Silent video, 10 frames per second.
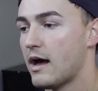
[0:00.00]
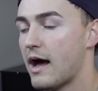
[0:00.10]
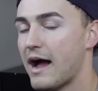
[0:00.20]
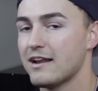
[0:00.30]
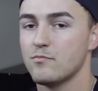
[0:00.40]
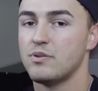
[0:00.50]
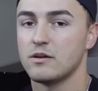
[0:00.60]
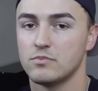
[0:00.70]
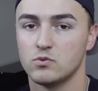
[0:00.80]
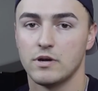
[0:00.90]
I didn't pick
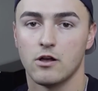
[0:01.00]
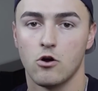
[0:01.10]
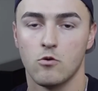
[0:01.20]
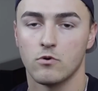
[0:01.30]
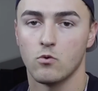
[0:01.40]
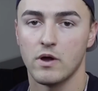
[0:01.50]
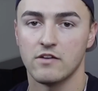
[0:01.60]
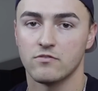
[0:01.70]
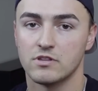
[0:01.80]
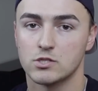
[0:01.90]
between a home or away
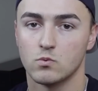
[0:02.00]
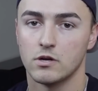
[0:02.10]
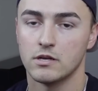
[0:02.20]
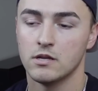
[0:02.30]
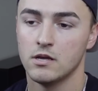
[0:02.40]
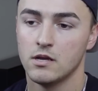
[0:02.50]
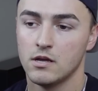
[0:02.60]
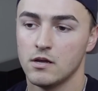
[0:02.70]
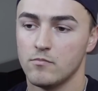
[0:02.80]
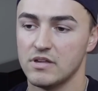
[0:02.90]
for this one
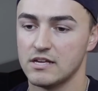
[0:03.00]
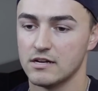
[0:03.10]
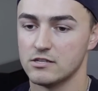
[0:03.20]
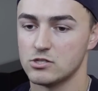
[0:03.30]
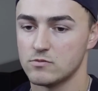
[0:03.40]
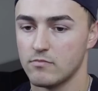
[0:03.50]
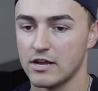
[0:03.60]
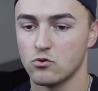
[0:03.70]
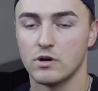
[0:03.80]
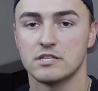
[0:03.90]
because my
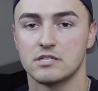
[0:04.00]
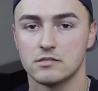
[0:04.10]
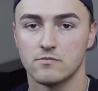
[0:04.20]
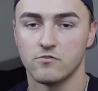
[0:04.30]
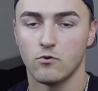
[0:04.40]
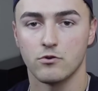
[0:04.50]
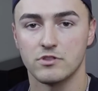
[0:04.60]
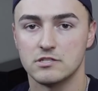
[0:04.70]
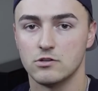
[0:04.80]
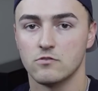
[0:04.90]
criticism for
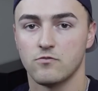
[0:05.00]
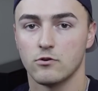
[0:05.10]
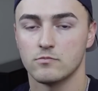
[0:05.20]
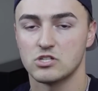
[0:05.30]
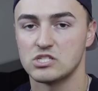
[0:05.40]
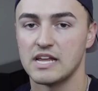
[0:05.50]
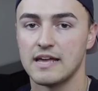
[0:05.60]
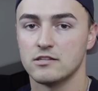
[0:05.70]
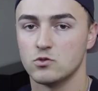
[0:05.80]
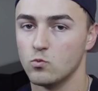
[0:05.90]
these uniforms
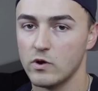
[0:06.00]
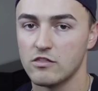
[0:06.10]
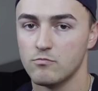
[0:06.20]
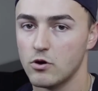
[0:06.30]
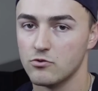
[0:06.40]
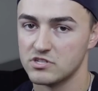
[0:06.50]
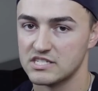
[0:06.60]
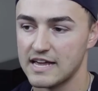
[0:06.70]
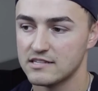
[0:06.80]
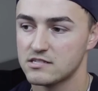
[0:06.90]
stands with both
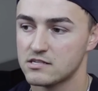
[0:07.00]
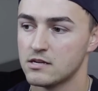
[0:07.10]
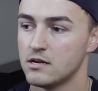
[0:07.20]
sets.